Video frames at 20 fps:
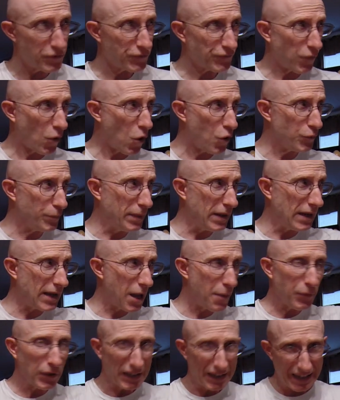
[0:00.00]
as far as being
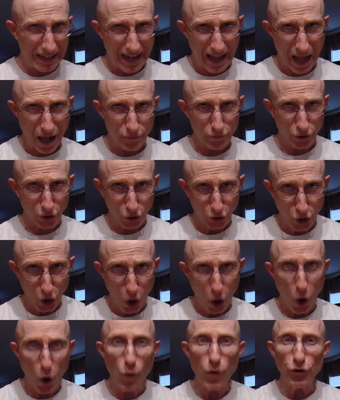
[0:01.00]
able to get out and
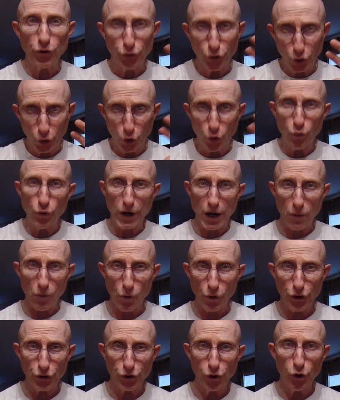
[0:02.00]
go and do what I
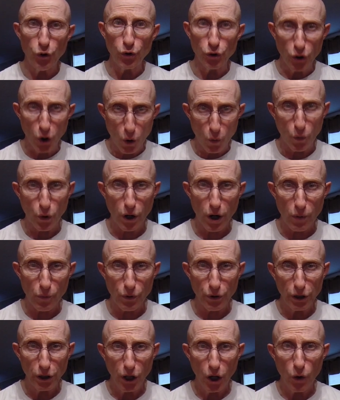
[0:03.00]
want to do and go where I
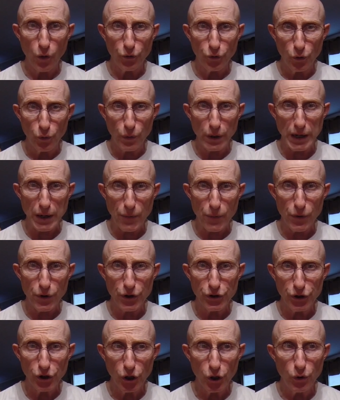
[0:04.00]
want to go and do what I
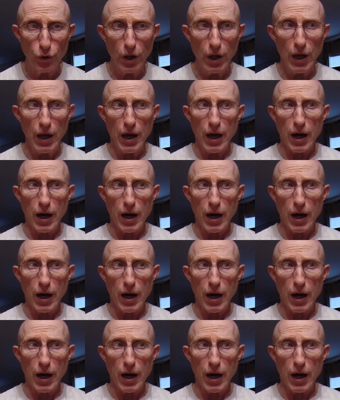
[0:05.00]
want to do,